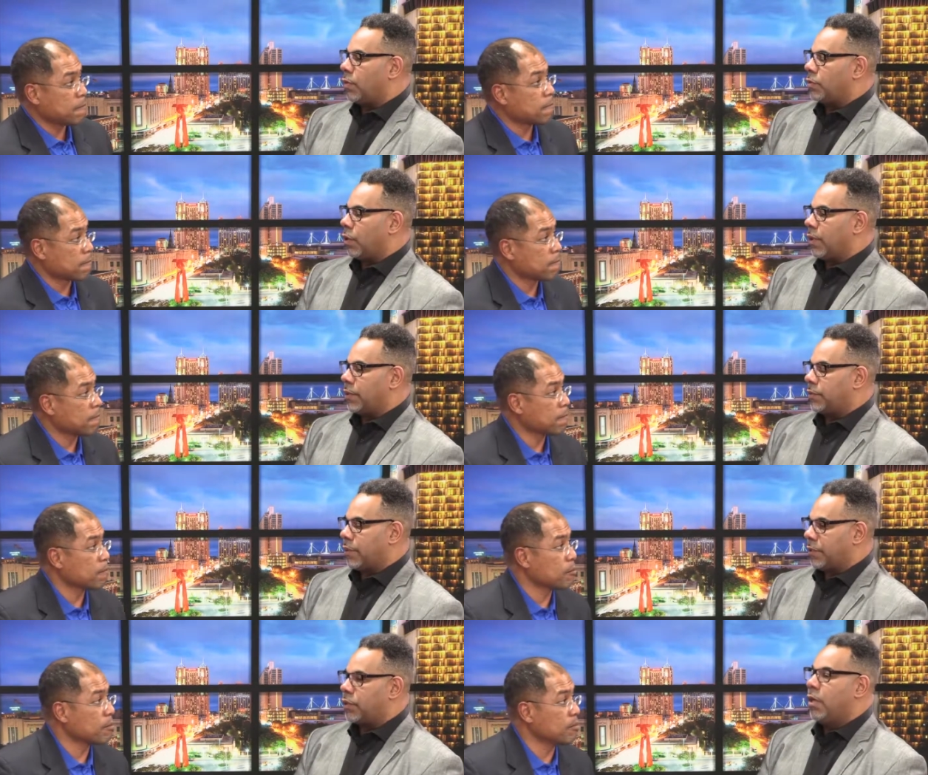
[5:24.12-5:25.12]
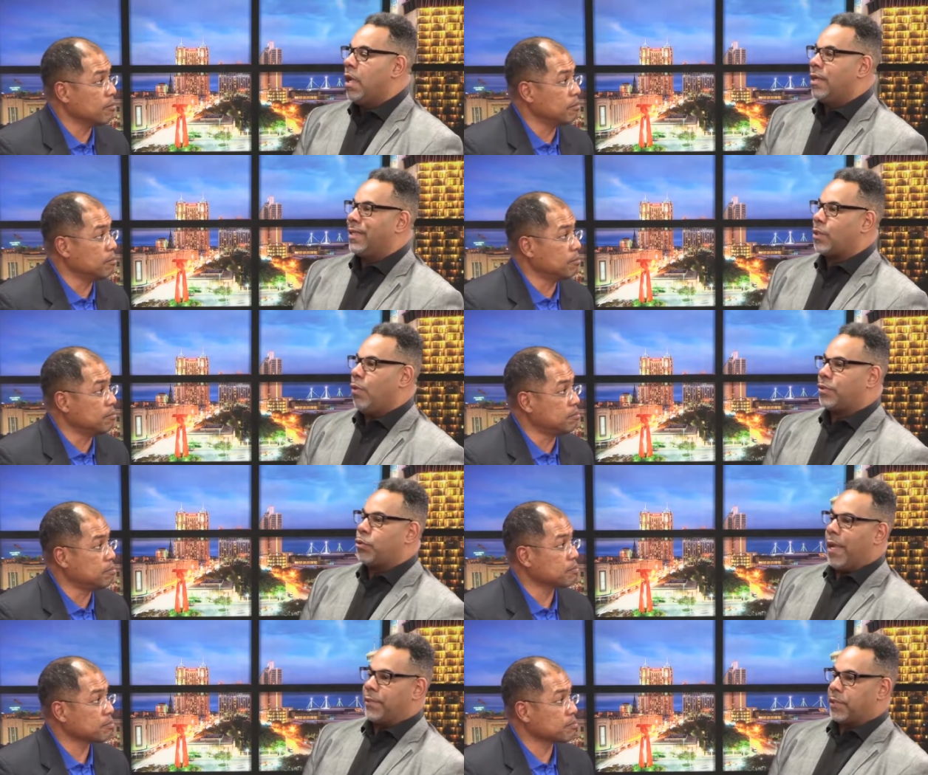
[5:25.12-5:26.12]
Speaker 1: so so let's let's go, let's go
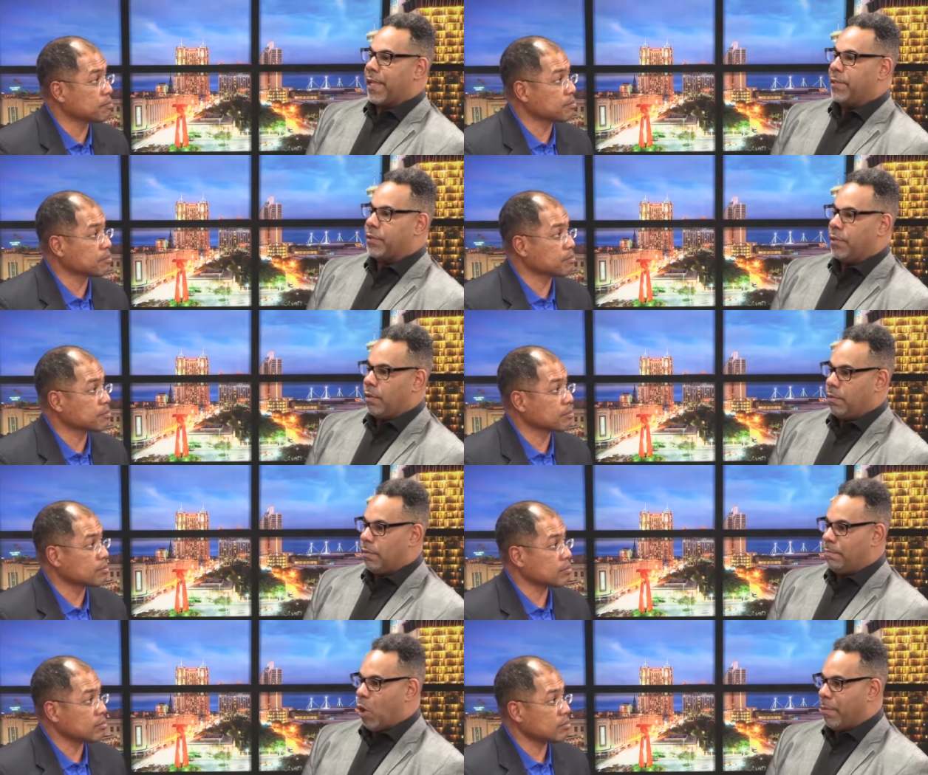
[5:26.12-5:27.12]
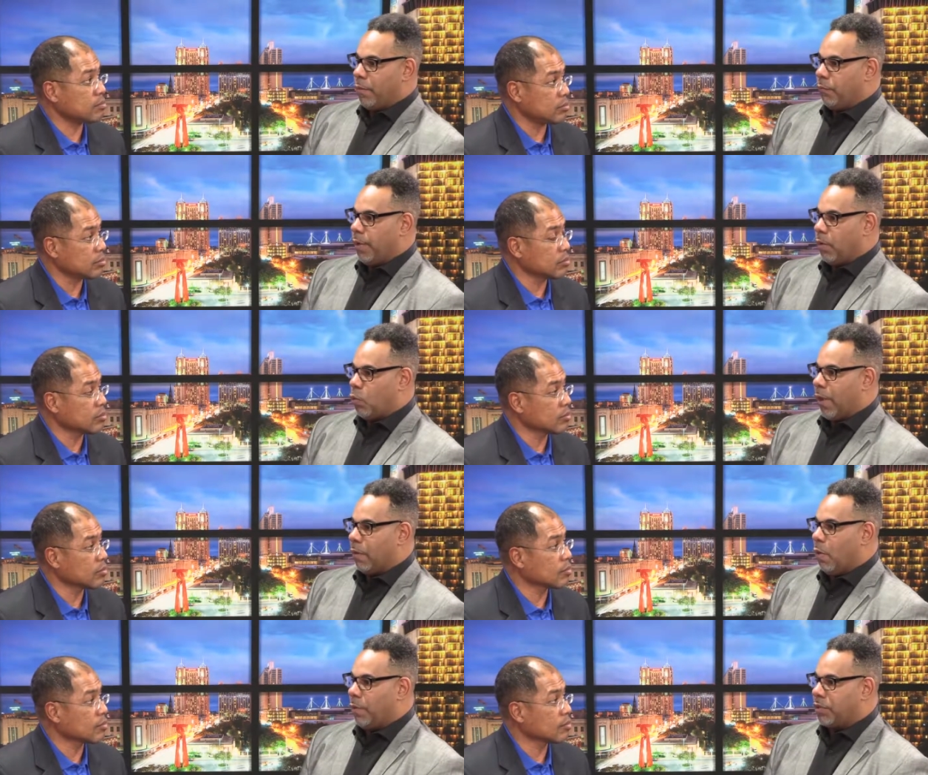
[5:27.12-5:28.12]
into an educational moment real
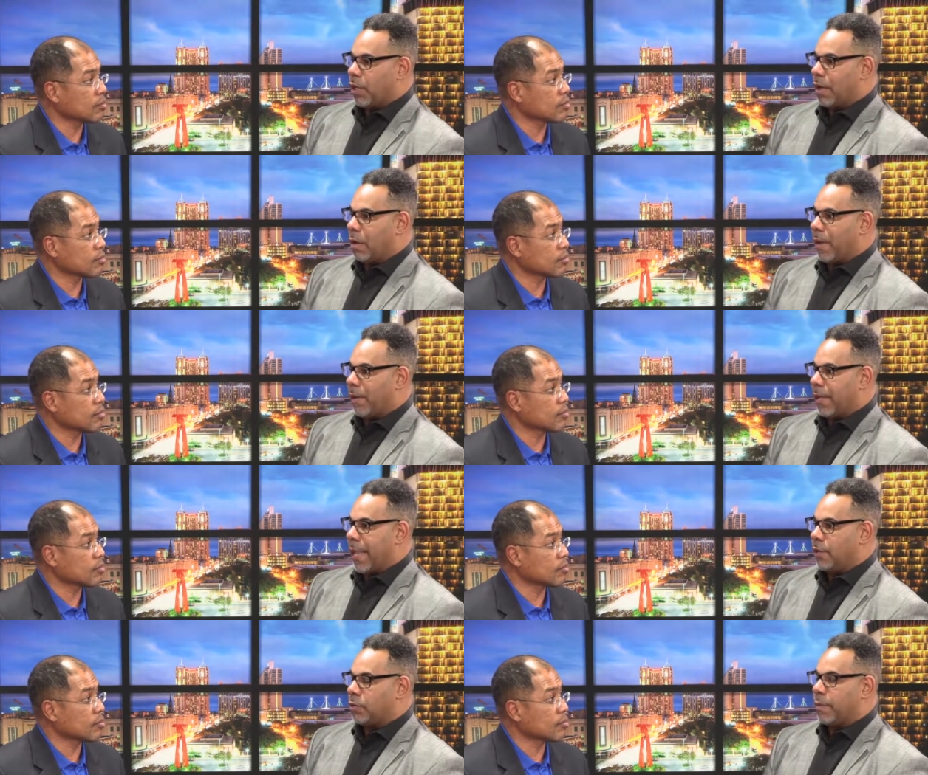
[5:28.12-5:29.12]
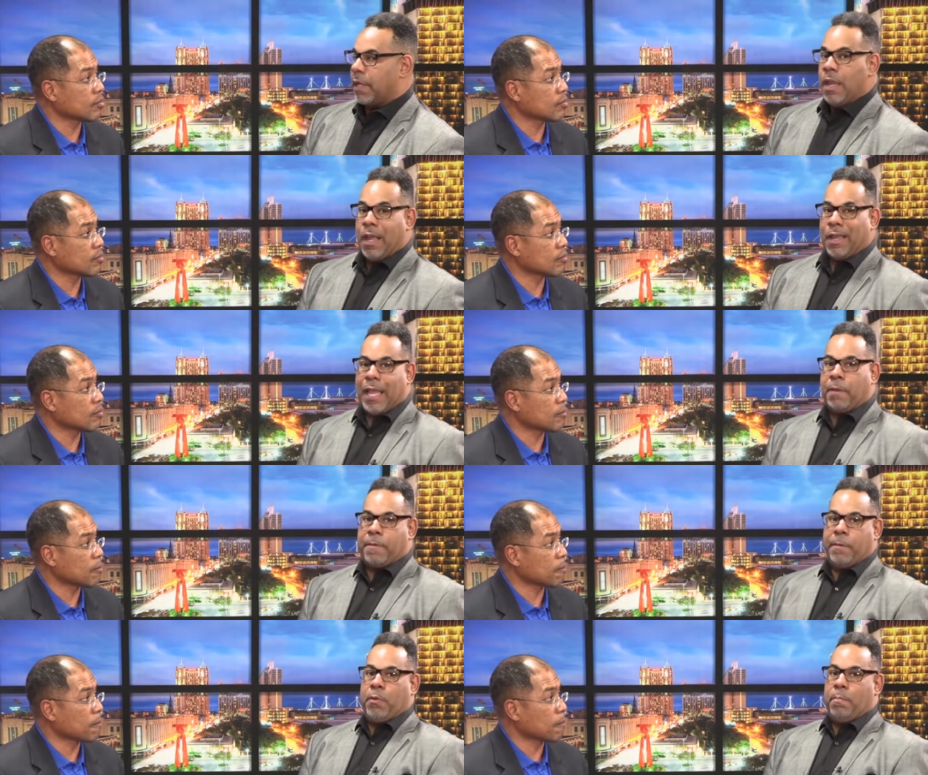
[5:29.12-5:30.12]
quick when we talk about a councilman. A lot
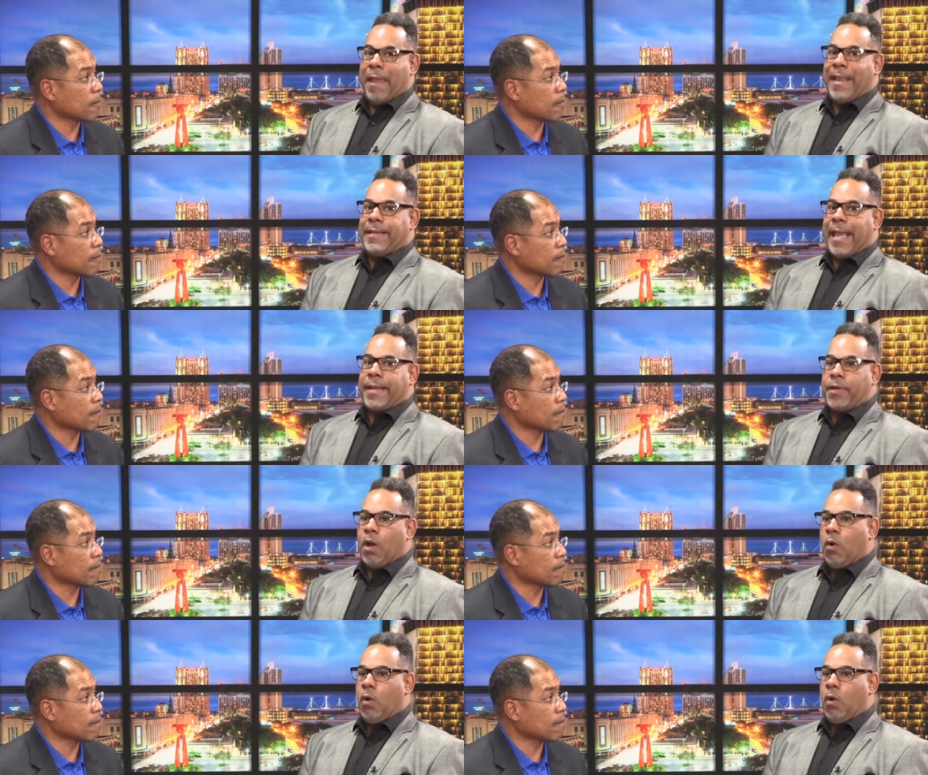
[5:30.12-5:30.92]
of people may not